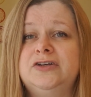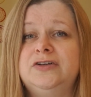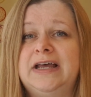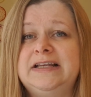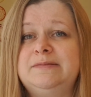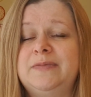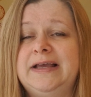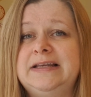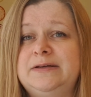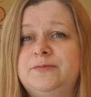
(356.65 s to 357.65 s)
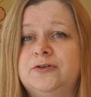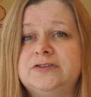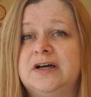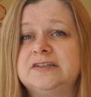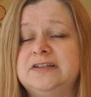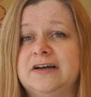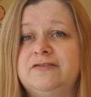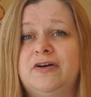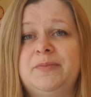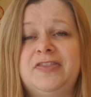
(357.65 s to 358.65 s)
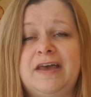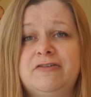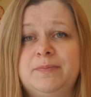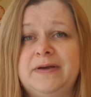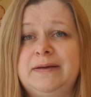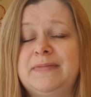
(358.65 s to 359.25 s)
You may need products like aromatherapy,